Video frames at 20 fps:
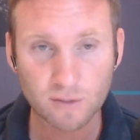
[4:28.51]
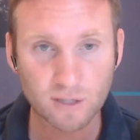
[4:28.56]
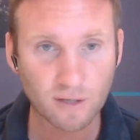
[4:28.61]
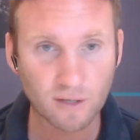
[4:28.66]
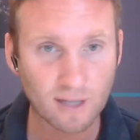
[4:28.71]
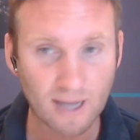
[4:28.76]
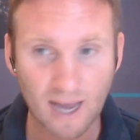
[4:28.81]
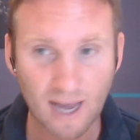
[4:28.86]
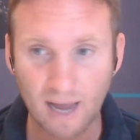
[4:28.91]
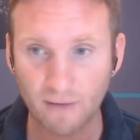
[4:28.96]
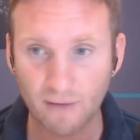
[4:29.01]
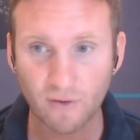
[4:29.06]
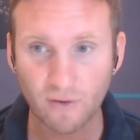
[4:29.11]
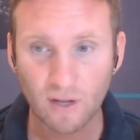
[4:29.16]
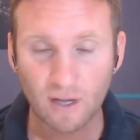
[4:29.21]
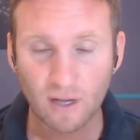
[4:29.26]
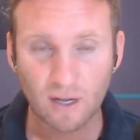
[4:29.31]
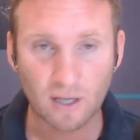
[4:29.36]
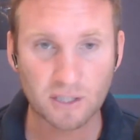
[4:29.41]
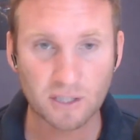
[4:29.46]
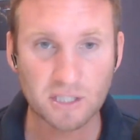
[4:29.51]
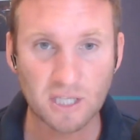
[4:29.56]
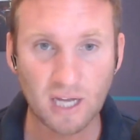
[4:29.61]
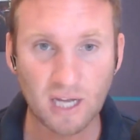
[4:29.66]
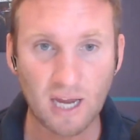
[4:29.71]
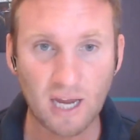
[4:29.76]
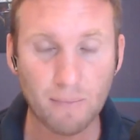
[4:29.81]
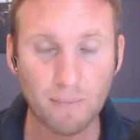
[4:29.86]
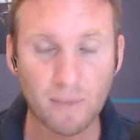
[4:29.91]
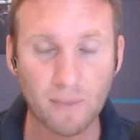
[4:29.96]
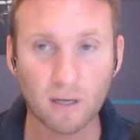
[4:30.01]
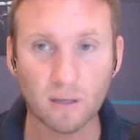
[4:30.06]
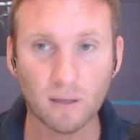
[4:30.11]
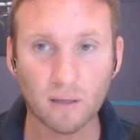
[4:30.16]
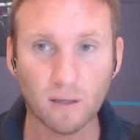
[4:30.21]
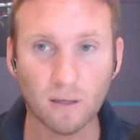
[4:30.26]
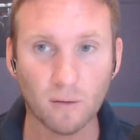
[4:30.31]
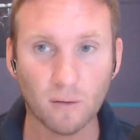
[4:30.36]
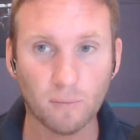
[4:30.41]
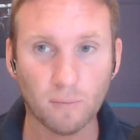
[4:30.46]
So they have a team
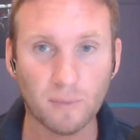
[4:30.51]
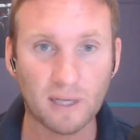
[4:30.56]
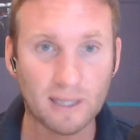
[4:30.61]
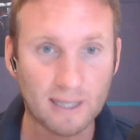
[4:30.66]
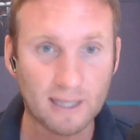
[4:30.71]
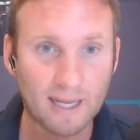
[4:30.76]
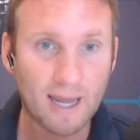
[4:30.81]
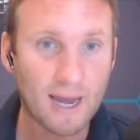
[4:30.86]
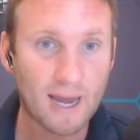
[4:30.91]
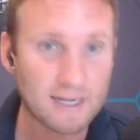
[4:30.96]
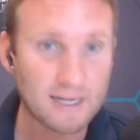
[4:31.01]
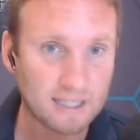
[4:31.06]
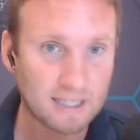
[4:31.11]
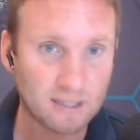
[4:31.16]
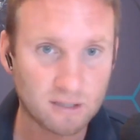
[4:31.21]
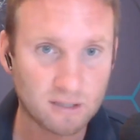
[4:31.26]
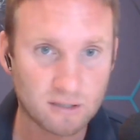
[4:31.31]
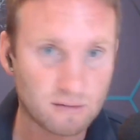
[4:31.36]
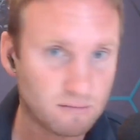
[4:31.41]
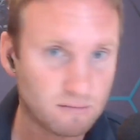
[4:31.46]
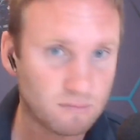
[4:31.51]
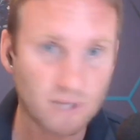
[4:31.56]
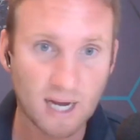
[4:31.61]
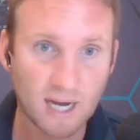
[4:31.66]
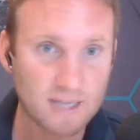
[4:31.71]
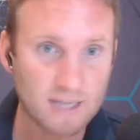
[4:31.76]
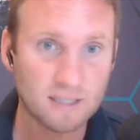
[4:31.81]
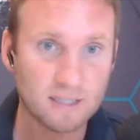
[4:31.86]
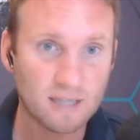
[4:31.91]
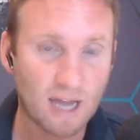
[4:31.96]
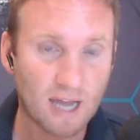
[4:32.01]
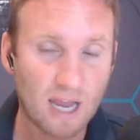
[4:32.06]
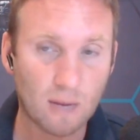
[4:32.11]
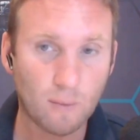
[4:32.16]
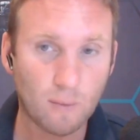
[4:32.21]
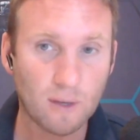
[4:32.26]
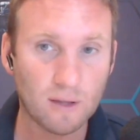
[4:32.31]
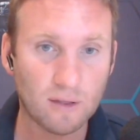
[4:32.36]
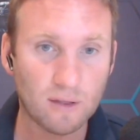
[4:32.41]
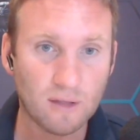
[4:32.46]
that'll be liaising day to day
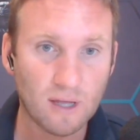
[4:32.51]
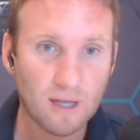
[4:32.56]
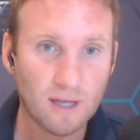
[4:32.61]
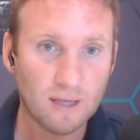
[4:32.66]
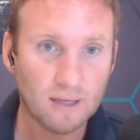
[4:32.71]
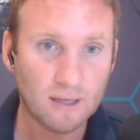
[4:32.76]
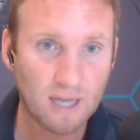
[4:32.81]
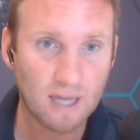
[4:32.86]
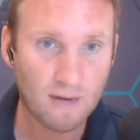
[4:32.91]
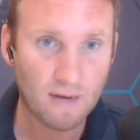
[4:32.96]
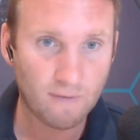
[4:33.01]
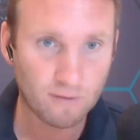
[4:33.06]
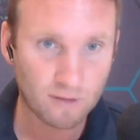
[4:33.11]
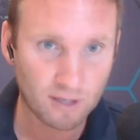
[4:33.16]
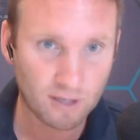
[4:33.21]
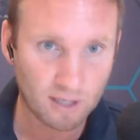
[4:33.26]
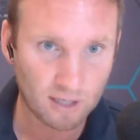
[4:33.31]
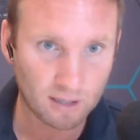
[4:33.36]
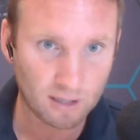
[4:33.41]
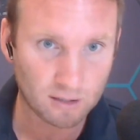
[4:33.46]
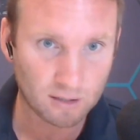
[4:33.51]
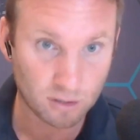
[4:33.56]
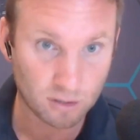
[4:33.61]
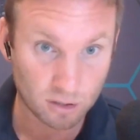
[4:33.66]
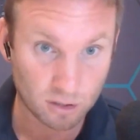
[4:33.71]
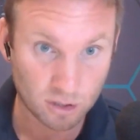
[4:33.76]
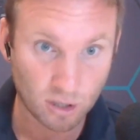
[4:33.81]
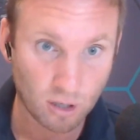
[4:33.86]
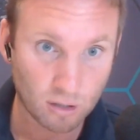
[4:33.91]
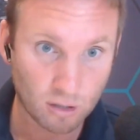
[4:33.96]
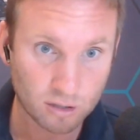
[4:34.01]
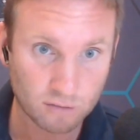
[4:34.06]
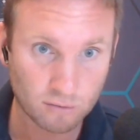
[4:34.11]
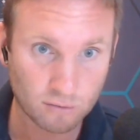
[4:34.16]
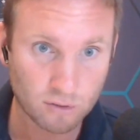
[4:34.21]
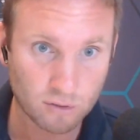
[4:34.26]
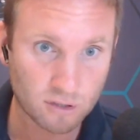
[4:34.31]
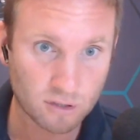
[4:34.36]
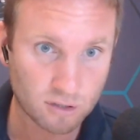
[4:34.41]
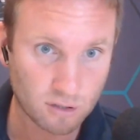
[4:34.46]
with either the
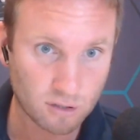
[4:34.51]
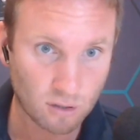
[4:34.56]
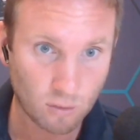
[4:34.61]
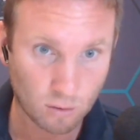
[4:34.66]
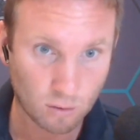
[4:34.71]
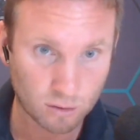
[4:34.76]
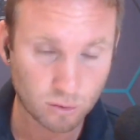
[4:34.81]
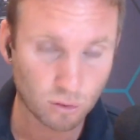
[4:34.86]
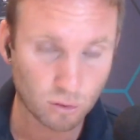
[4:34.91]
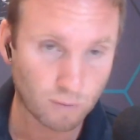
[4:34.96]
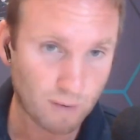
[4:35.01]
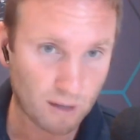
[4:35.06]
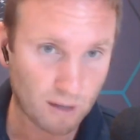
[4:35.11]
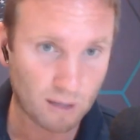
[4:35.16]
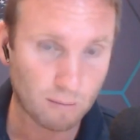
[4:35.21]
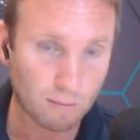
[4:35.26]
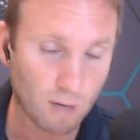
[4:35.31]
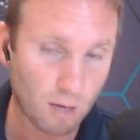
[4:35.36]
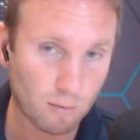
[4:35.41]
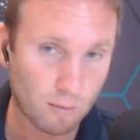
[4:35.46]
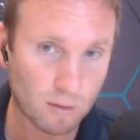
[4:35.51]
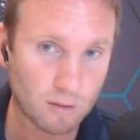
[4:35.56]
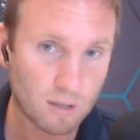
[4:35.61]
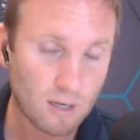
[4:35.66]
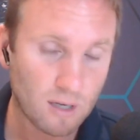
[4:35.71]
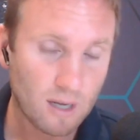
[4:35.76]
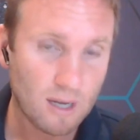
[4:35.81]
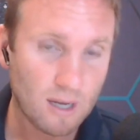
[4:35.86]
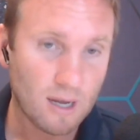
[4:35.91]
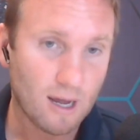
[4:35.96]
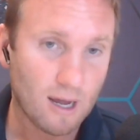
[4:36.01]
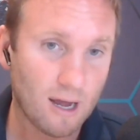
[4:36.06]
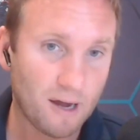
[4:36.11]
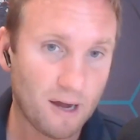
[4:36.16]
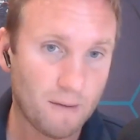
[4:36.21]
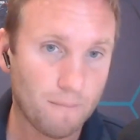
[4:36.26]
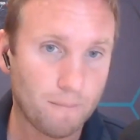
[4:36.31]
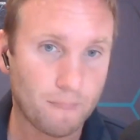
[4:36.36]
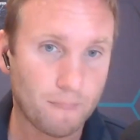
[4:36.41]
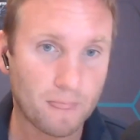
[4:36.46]
charterers, who I'll talk about in a moment,
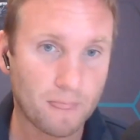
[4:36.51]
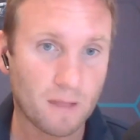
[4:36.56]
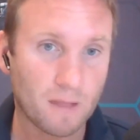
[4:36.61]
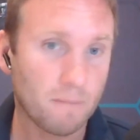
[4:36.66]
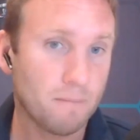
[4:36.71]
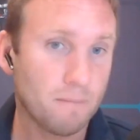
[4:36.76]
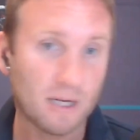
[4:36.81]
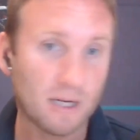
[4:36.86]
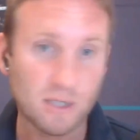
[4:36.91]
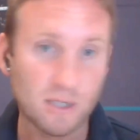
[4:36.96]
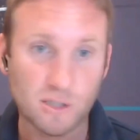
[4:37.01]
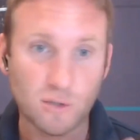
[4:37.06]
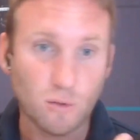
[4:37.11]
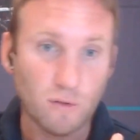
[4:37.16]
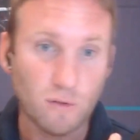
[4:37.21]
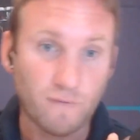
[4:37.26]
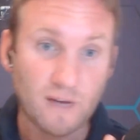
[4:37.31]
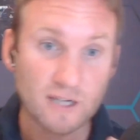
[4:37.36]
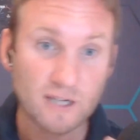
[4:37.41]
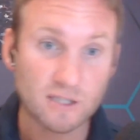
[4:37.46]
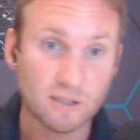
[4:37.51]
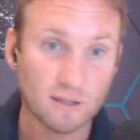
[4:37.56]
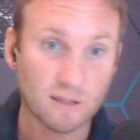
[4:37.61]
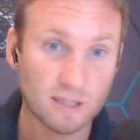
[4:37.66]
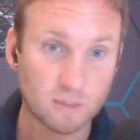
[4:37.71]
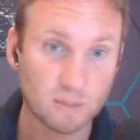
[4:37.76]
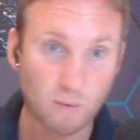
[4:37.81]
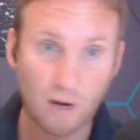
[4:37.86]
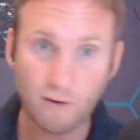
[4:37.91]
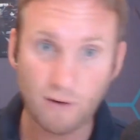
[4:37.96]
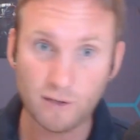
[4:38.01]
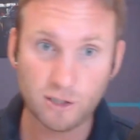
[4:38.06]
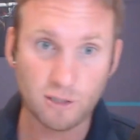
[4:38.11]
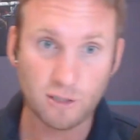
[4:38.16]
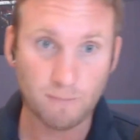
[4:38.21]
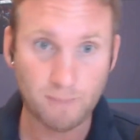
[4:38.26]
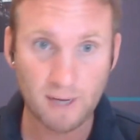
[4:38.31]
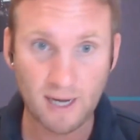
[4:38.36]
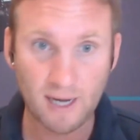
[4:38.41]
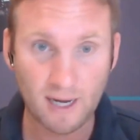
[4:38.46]
making sure the vessel is where it
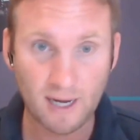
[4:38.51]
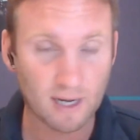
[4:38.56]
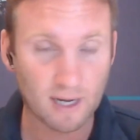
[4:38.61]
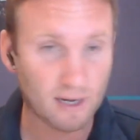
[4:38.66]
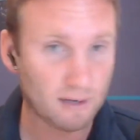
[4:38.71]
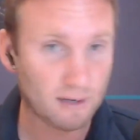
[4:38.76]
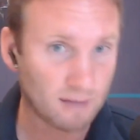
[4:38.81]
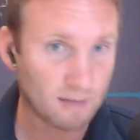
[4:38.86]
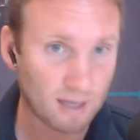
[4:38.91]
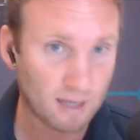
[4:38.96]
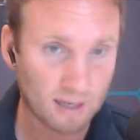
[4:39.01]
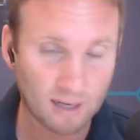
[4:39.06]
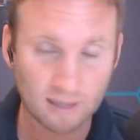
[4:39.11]
should be and